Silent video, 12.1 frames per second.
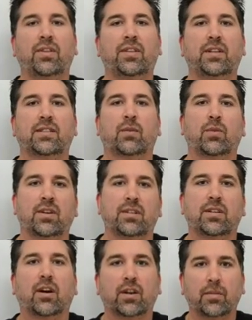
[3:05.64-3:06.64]
of the things I
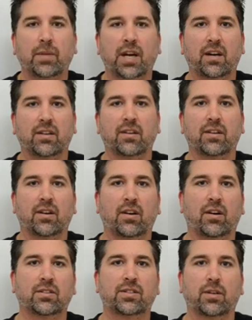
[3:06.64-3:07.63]
wanted to talk about
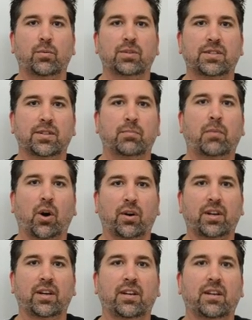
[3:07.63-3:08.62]
also was the
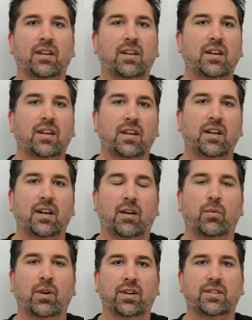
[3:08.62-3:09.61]
market.
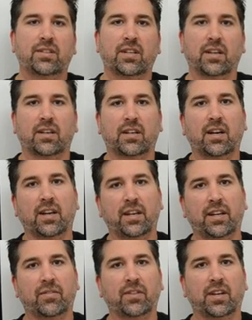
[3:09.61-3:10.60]
I wanted to kind
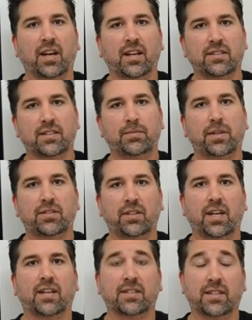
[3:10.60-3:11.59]
of give the guys,
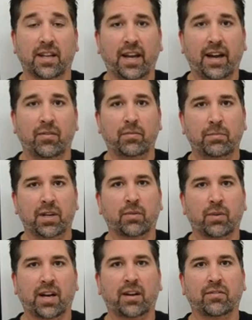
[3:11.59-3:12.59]
especially guys that haven't been
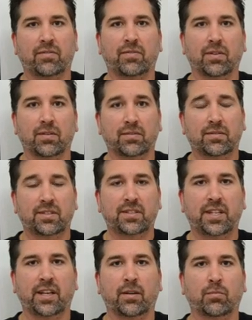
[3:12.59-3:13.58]
around for
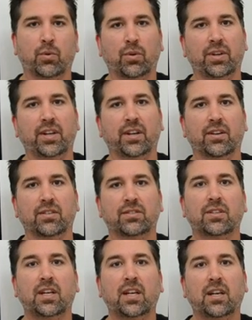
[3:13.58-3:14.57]
10 or more
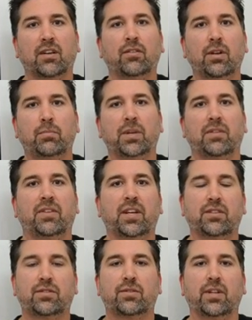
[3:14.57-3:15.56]
years, a little bit of
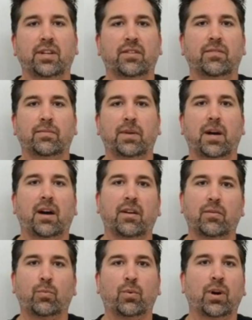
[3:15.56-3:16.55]
history
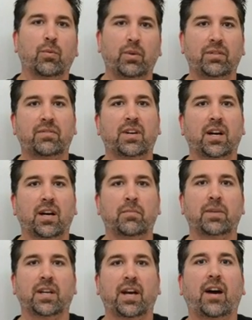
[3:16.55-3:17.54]
about where we've
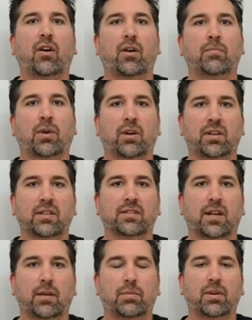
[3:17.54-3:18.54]
come and how our market
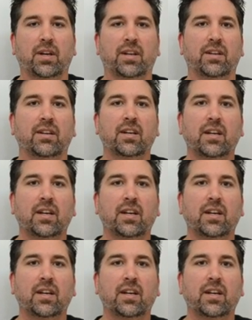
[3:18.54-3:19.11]
has operated.